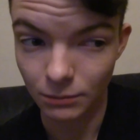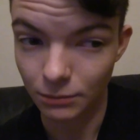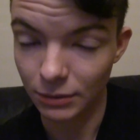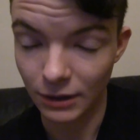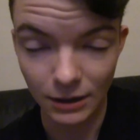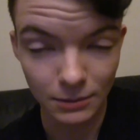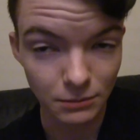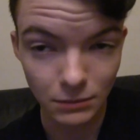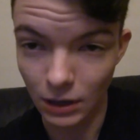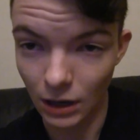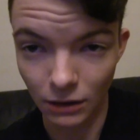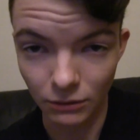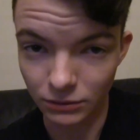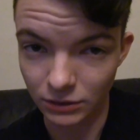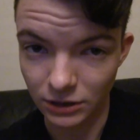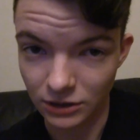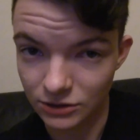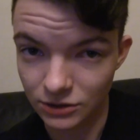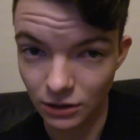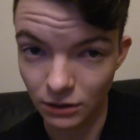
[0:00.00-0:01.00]
But I'm not
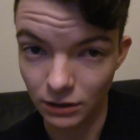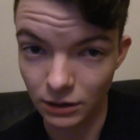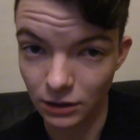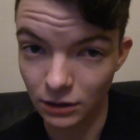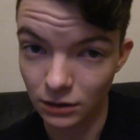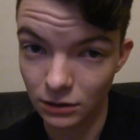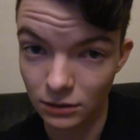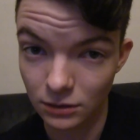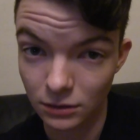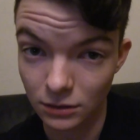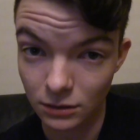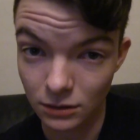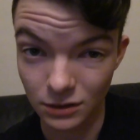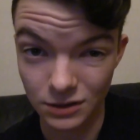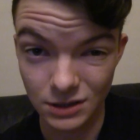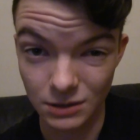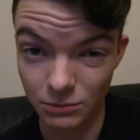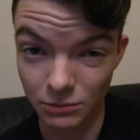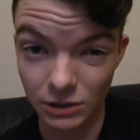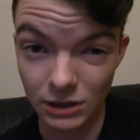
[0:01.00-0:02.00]
really sorry,
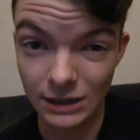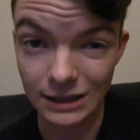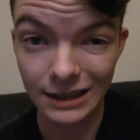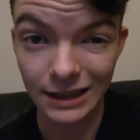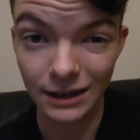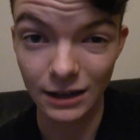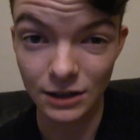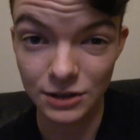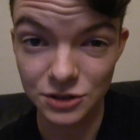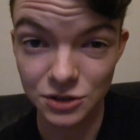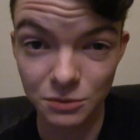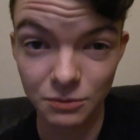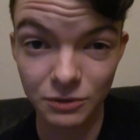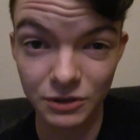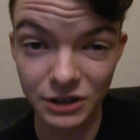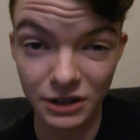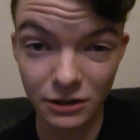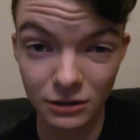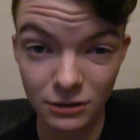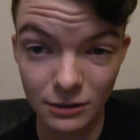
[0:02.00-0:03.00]
because I'm really glad I had soup
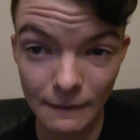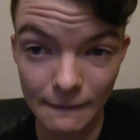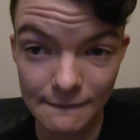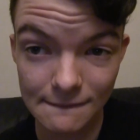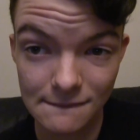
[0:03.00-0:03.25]
for dinner.